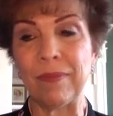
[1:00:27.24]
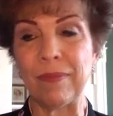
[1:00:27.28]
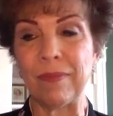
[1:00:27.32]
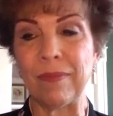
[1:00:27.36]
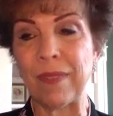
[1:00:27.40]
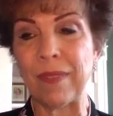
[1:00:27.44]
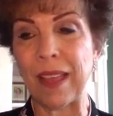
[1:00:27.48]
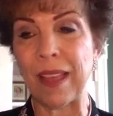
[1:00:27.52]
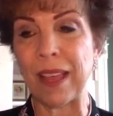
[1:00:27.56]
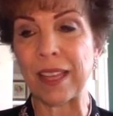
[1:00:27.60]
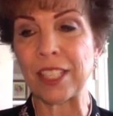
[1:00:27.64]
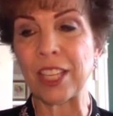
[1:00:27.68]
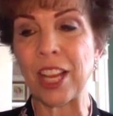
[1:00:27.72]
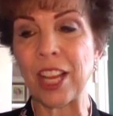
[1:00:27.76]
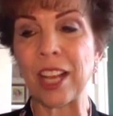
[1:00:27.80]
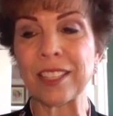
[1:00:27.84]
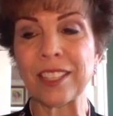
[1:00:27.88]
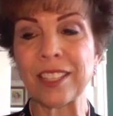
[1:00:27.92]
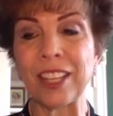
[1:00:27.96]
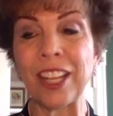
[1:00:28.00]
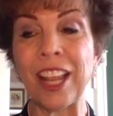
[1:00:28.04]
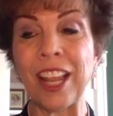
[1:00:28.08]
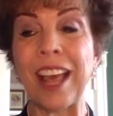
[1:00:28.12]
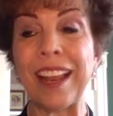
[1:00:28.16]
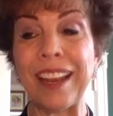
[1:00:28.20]
That talks
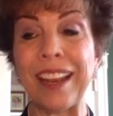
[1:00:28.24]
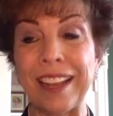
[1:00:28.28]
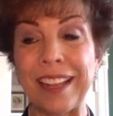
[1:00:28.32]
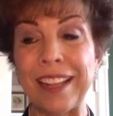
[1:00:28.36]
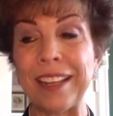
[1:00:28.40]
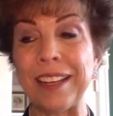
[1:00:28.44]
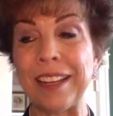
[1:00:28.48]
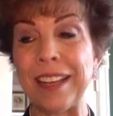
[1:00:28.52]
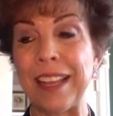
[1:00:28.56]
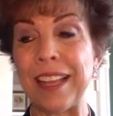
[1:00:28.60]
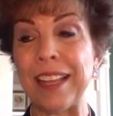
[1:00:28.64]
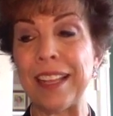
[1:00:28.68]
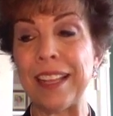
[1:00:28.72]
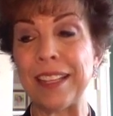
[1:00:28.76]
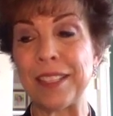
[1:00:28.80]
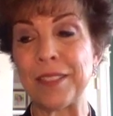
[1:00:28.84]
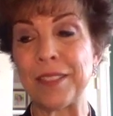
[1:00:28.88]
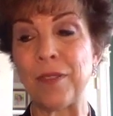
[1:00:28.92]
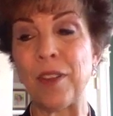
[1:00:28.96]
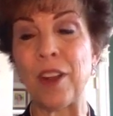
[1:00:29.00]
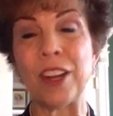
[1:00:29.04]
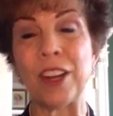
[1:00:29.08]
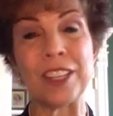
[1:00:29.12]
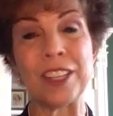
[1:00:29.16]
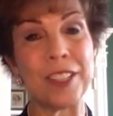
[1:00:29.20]
a lot as
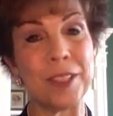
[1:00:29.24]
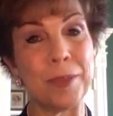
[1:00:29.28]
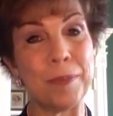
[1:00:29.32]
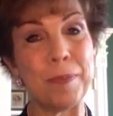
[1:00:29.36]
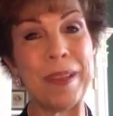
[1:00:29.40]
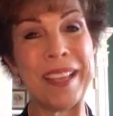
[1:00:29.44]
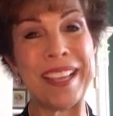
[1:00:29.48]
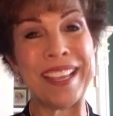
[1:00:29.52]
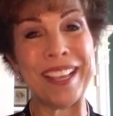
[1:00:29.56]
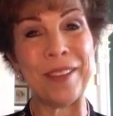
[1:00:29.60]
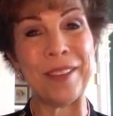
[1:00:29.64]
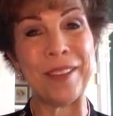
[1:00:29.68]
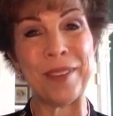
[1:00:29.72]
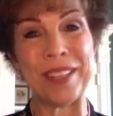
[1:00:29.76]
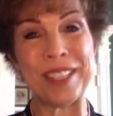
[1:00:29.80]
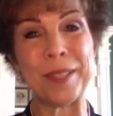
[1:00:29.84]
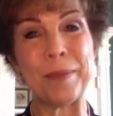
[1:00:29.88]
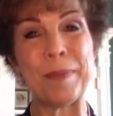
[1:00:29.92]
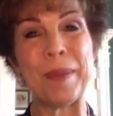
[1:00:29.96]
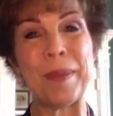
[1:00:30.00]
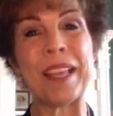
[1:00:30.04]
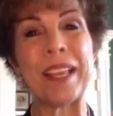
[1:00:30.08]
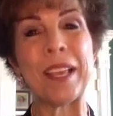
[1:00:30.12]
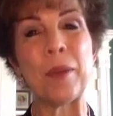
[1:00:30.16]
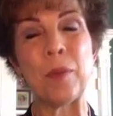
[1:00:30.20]
far as speaking
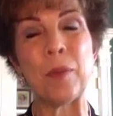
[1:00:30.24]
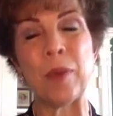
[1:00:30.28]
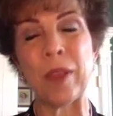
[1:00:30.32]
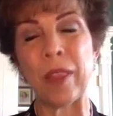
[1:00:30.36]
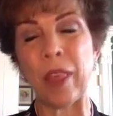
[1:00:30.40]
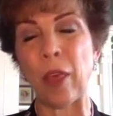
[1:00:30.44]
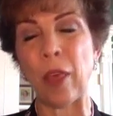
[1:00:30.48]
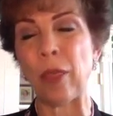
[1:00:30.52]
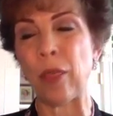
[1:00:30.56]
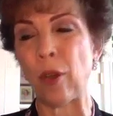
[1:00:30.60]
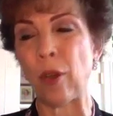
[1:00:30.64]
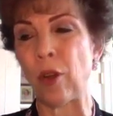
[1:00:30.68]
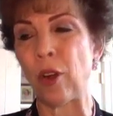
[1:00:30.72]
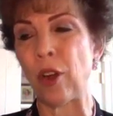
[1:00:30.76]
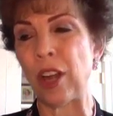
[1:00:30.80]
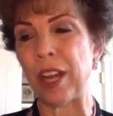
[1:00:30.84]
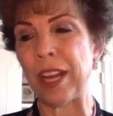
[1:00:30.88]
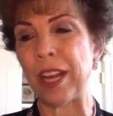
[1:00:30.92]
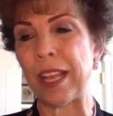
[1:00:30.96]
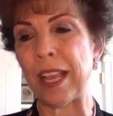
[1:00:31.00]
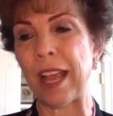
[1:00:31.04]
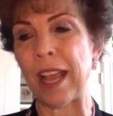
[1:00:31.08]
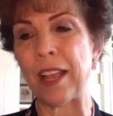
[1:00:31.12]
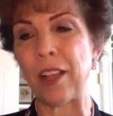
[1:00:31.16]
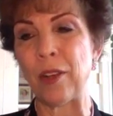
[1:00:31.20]
with
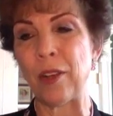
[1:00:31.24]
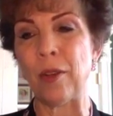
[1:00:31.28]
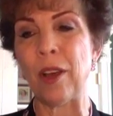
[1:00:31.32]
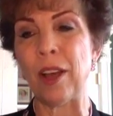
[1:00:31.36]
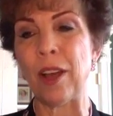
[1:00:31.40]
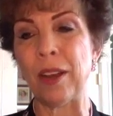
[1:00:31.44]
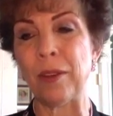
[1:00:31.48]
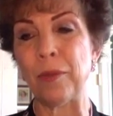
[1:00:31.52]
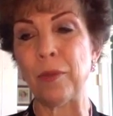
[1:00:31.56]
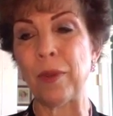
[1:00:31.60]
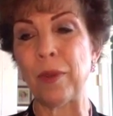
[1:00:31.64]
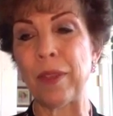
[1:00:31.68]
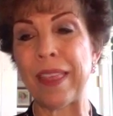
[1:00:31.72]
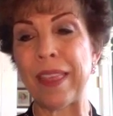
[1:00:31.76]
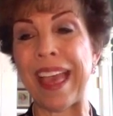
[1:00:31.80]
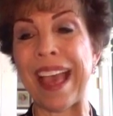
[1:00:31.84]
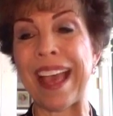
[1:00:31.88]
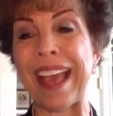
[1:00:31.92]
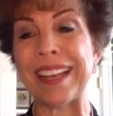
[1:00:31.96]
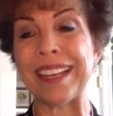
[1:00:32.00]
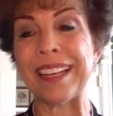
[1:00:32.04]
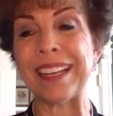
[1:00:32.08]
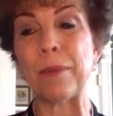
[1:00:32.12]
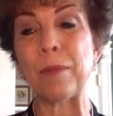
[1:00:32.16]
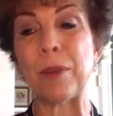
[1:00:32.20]
authority. I go on with
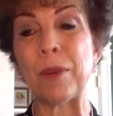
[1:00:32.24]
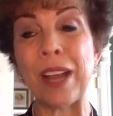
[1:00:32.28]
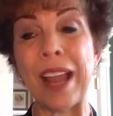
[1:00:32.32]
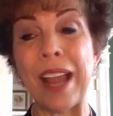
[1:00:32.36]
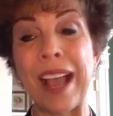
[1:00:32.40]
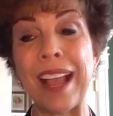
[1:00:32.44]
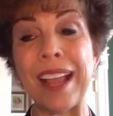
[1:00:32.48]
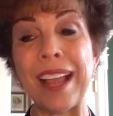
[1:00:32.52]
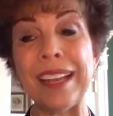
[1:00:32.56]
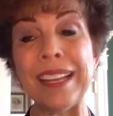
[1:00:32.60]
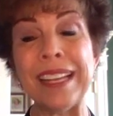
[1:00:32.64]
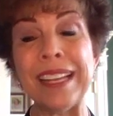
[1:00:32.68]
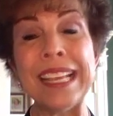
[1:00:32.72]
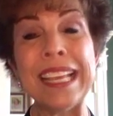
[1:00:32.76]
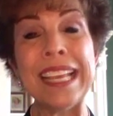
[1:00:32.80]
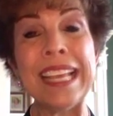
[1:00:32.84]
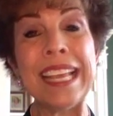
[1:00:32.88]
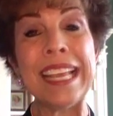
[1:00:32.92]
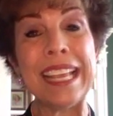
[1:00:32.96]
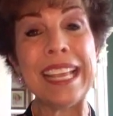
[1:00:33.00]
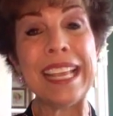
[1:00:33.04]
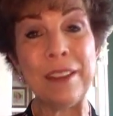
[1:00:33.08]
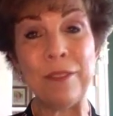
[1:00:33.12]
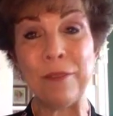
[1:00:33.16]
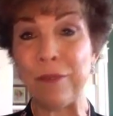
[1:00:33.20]
that. Number 9,
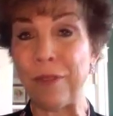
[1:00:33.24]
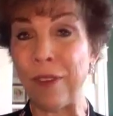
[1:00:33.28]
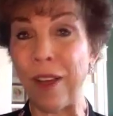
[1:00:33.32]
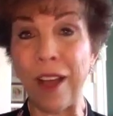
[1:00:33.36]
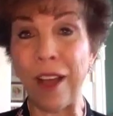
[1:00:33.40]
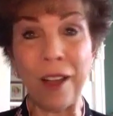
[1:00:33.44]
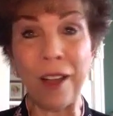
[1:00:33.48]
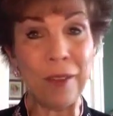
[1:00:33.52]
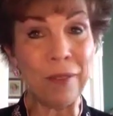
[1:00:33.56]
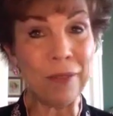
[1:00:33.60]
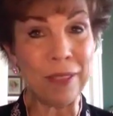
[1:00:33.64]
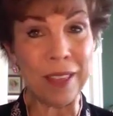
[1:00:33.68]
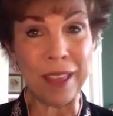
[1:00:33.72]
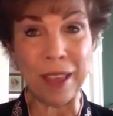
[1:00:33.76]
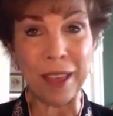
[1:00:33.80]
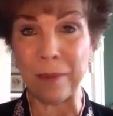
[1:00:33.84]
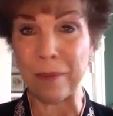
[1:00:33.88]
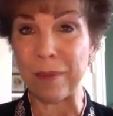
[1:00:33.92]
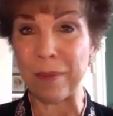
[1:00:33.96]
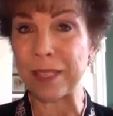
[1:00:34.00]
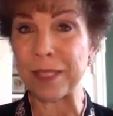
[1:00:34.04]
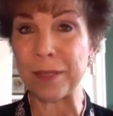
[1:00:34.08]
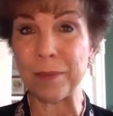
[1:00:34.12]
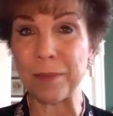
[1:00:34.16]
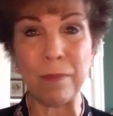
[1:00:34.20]
involve
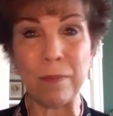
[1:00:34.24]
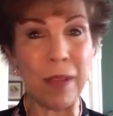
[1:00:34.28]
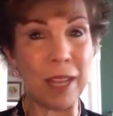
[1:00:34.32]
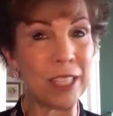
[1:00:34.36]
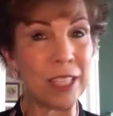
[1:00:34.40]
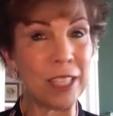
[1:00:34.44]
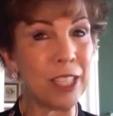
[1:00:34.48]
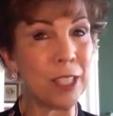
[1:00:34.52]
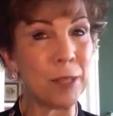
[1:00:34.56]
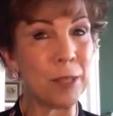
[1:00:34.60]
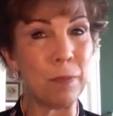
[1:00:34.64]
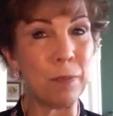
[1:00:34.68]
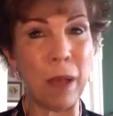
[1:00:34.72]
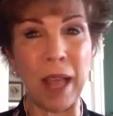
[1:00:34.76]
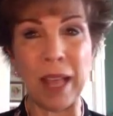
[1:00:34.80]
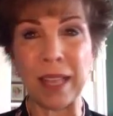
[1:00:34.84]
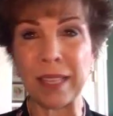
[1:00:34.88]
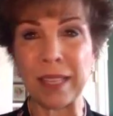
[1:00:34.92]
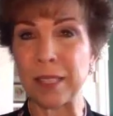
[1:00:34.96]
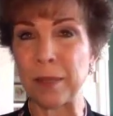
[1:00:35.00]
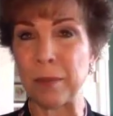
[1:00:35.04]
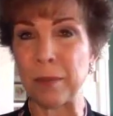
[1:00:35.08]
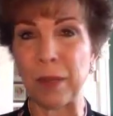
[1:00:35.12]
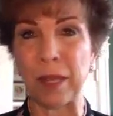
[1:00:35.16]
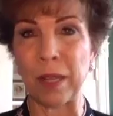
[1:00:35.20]
them as much as
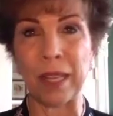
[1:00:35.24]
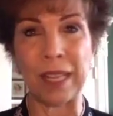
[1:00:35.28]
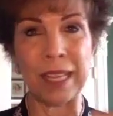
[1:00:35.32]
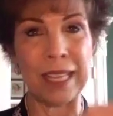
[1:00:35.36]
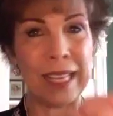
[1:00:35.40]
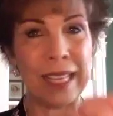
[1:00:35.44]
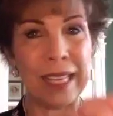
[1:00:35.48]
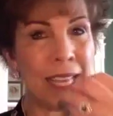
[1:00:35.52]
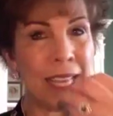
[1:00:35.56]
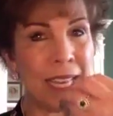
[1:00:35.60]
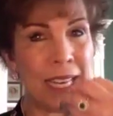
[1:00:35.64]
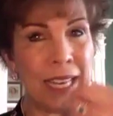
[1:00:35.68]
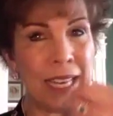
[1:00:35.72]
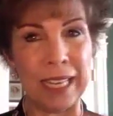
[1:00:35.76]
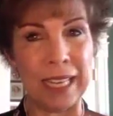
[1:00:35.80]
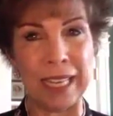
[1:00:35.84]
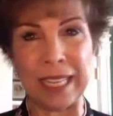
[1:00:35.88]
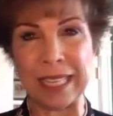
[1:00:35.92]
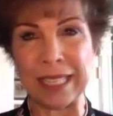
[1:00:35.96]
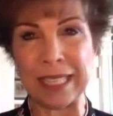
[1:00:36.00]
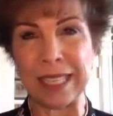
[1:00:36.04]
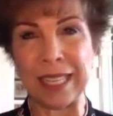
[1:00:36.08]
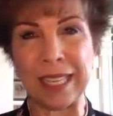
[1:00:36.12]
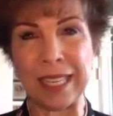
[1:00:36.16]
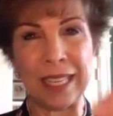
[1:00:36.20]
possible. Again,
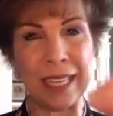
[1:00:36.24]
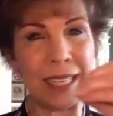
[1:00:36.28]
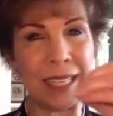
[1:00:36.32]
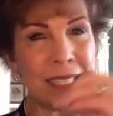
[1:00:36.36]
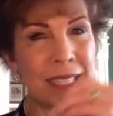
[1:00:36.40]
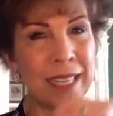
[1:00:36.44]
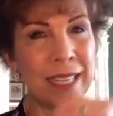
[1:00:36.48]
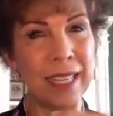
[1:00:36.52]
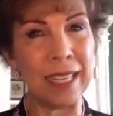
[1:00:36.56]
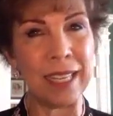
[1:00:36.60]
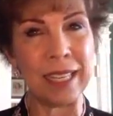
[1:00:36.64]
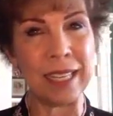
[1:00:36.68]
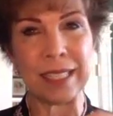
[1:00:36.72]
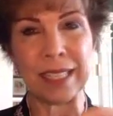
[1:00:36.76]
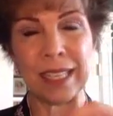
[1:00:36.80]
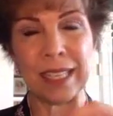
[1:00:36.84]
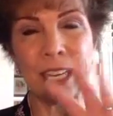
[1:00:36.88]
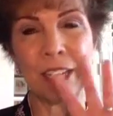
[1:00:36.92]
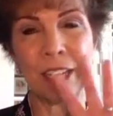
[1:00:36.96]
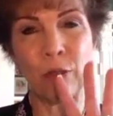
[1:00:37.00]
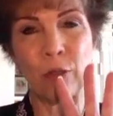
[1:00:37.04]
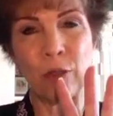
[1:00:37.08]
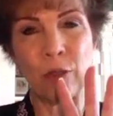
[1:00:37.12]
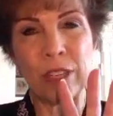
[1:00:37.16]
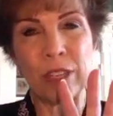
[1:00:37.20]
listen,
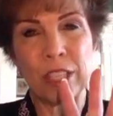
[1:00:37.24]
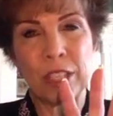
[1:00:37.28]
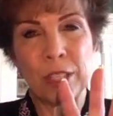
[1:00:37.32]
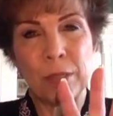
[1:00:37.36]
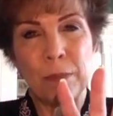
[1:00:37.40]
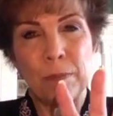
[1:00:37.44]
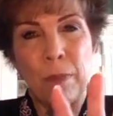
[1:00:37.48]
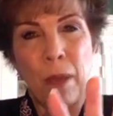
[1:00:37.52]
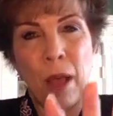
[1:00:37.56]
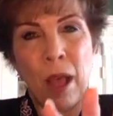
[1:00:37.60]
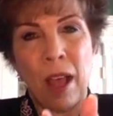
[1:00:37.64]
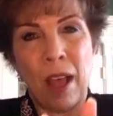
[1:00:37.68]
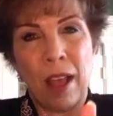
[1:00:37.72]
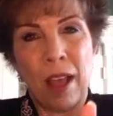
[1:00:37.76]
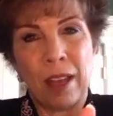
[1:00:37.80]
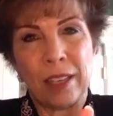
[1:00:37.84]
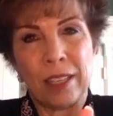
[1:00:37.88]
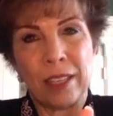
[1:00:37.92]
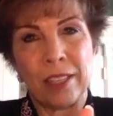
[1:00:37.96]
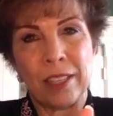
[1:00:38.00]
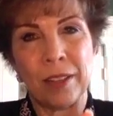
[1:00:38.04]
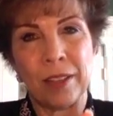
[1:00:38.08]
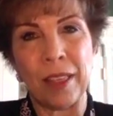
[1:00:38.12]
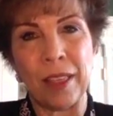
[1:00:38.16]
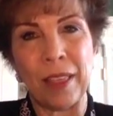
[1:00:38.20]
and
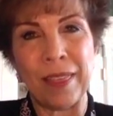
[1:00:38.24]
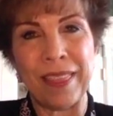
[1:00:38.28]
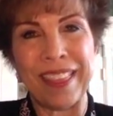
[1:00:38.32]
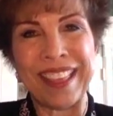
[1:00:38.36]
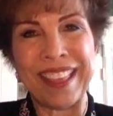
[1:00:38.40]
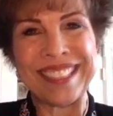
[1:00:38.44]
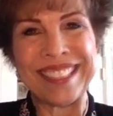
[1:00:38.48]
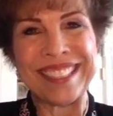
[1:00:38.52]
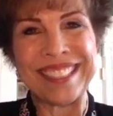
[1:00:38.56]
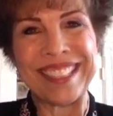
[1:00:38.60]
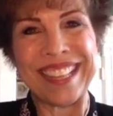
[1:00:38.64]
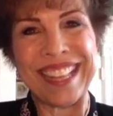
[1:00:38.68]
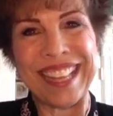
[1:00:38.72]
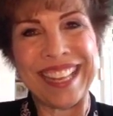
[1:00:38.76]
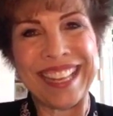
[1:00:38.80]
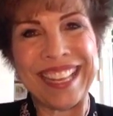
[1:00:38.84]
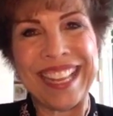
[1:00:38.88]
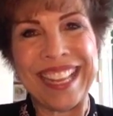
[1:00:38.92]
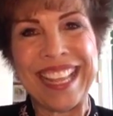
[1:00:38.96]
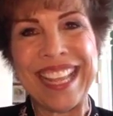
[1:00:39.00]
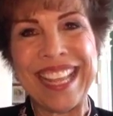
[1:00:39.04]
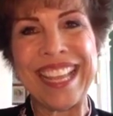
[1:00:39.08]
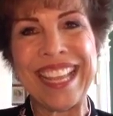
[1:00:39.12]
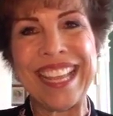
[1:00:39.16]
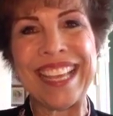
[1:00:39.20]
respond to the things
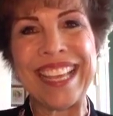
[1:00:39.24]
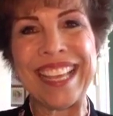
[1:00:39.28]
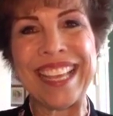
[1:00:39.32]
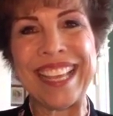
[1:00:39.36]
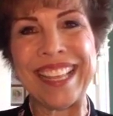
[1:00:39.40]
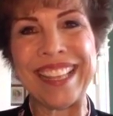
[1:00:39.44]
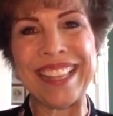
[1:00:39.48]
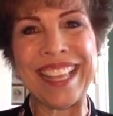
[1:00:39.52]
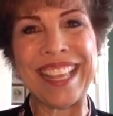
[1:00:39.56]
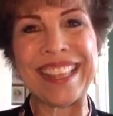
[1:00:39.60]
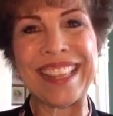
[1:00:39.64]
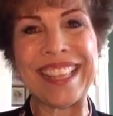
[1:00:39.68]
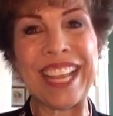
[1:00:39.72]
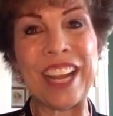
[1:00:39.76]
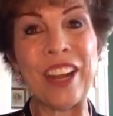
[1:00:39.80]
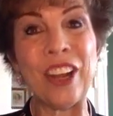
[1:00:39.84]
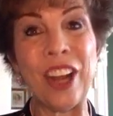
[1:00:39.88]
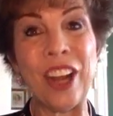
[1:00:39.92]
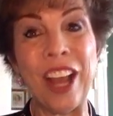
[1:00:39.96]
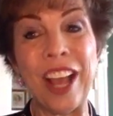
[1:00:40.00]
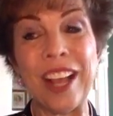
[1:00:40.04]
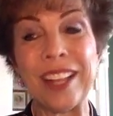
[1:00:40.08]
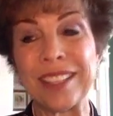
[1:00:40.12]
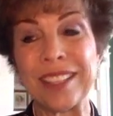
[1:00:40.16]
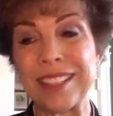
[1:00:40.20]
that they're
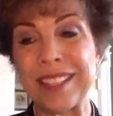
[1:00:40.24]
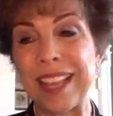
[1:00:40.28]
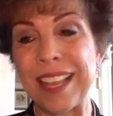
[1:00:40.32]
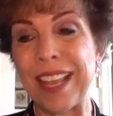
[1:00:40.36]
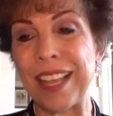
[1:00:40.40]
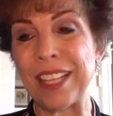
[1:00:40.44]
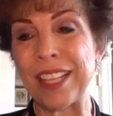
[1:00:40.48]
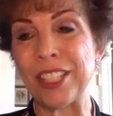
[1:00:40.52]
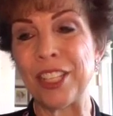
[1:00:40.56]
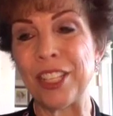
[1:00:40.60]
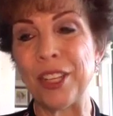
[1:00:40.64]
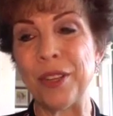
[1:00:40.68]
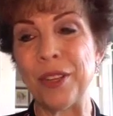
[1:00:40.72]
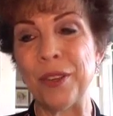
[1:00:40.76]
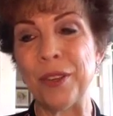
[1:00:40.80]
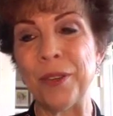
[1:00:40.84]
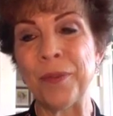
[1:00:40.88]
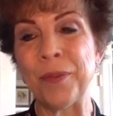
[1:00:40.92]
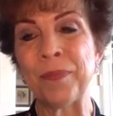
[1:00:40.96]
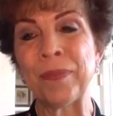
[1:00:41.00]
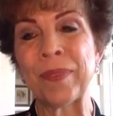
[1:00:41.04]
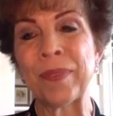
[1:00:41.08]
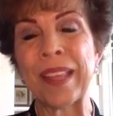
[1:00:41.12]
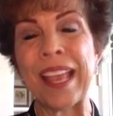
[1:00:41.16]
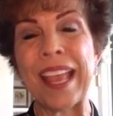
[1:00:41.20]
not saying too.
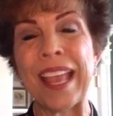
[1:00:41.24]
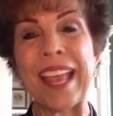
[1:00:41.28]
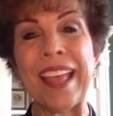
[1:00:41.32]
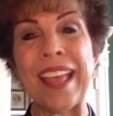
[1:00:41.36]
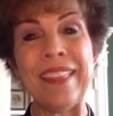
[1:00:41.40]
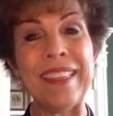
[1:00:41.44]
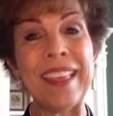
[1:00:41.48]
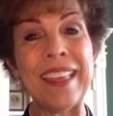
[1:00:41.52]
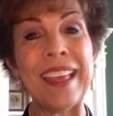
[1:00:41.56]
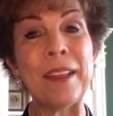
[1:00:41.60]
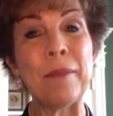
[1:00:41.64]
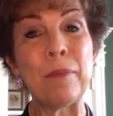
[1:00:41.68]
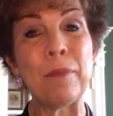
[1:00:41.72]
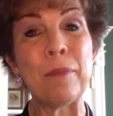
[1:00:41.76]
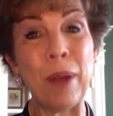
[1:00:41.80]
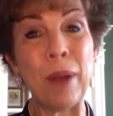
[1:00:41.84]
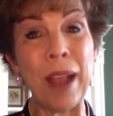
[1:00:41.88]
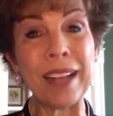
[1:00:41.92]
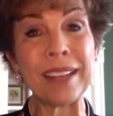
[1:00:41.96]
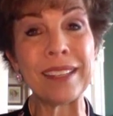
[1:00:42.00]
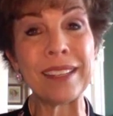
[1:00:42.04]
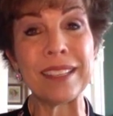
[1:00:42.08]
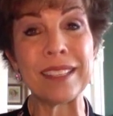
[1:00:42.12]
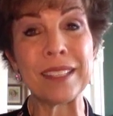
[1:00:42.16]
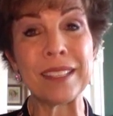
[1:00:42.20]
And then
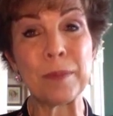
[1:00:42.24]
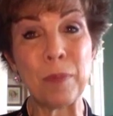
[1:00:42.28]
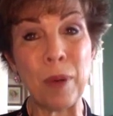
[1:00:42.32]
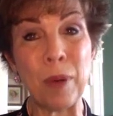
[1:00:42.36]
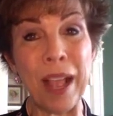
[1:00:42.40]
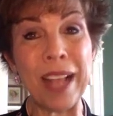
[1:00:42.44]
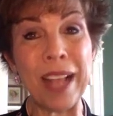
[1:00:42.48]
practice.